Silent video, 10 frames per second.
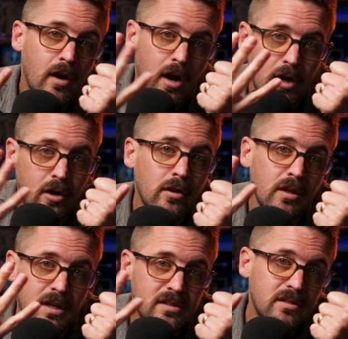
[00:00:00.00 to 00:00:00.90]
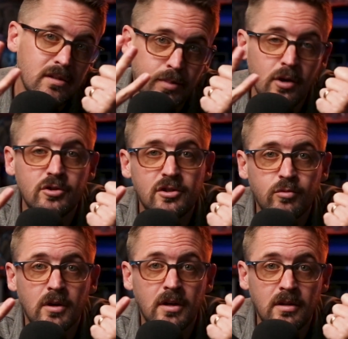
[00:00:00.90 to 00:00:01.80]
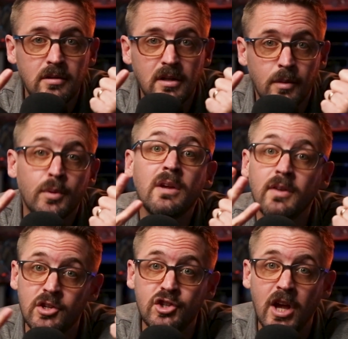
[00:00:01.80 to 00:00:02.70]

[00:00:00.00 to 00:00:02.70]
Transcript: our earliest approaches were in the previous